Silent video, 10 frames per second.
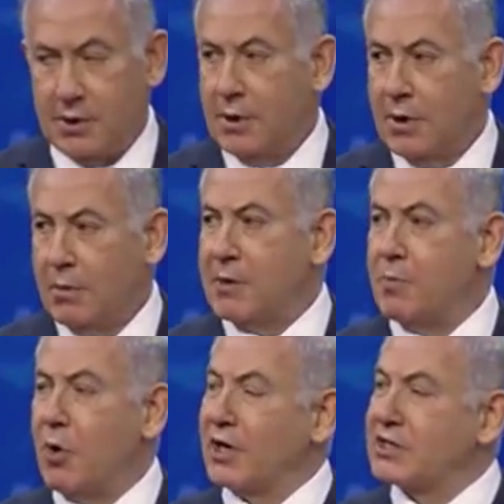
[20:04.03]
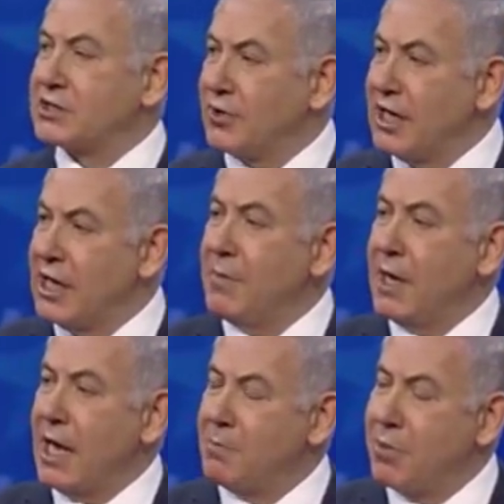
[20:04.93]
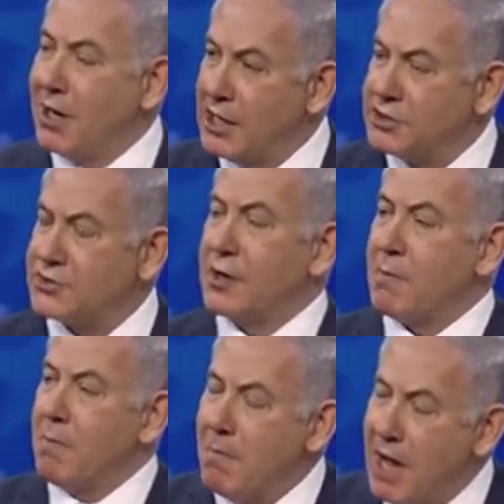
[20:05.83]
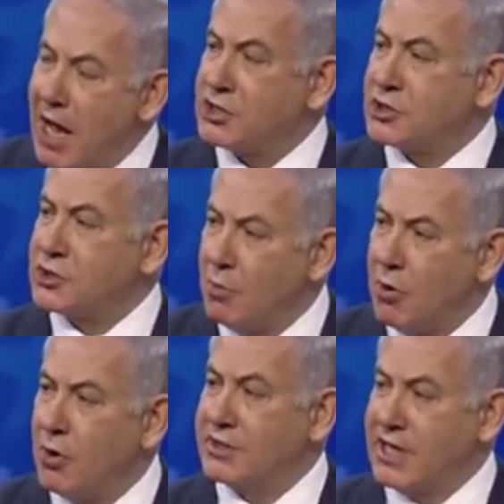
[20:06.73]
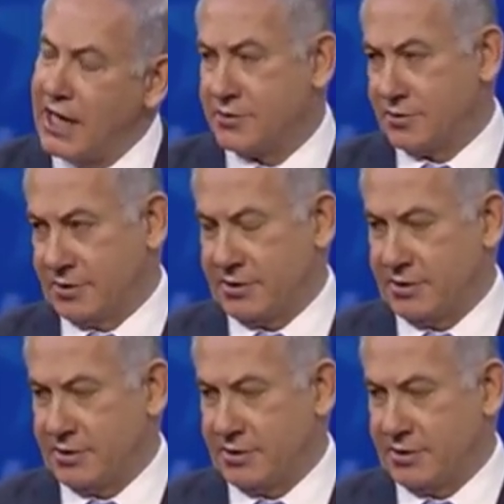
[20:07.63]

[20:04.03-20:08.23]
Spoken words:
but more extreme and belligerent, much more dangerous.